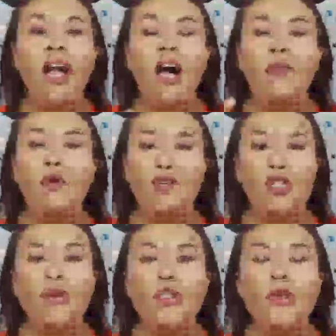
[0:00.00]
I'm going
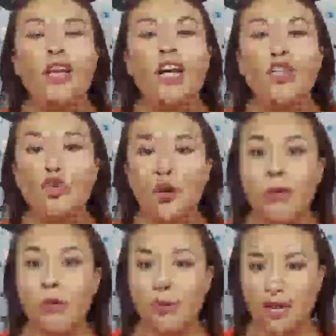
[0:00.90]
to be doing a
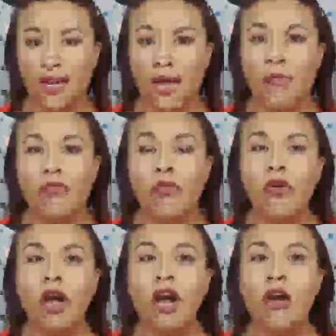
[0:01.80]
trip recap
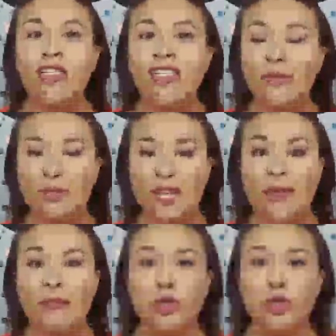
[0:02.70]
for our
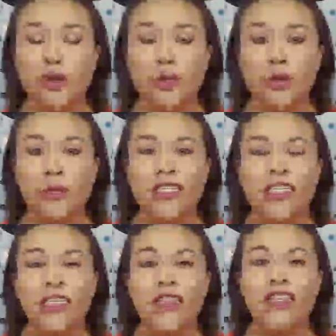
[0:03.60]
September trip that we
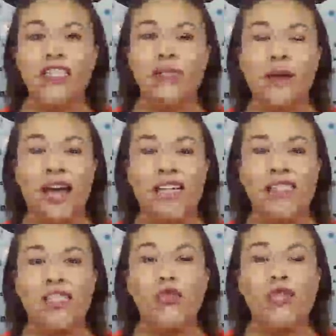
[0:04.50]
did this
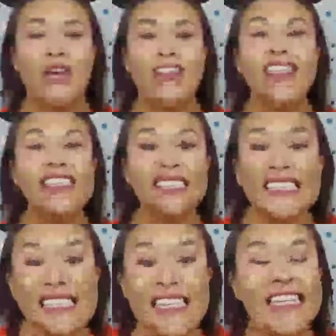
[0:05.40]
past
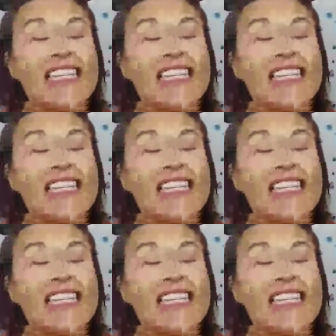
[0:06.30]
2016.